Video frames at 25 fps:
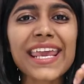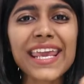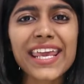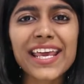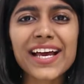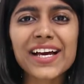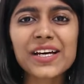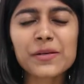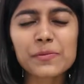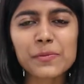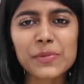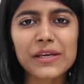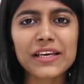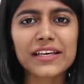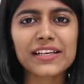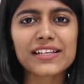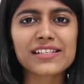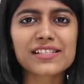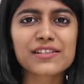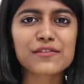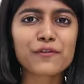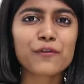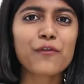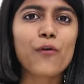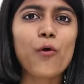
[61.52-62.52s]
AI
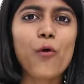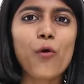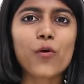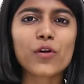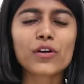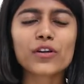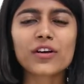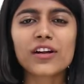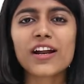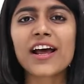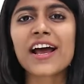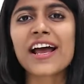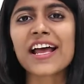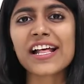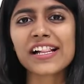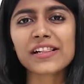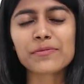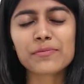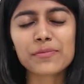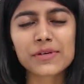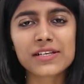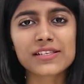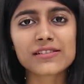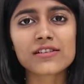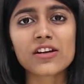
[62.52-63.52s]
based phone gonna
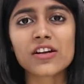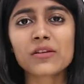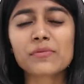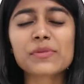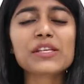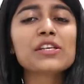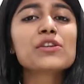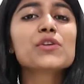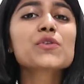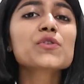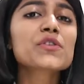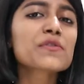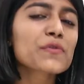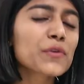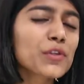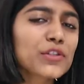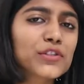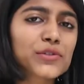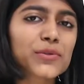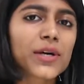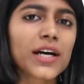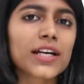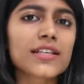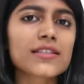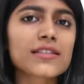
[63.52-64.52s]
help us, gonna be useful
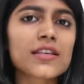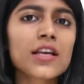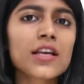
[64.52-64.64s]
to us?